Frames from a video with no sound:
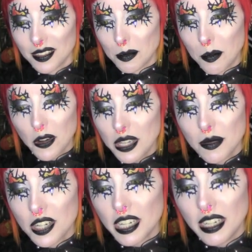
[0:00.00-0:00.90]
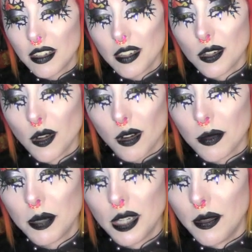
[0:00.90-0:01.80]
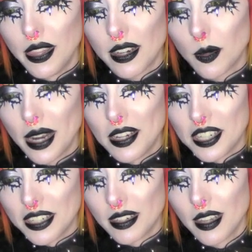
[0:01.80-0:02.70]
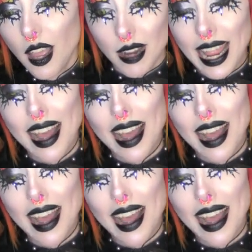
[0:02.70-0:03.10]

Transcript: The body machine could not compute the equation. I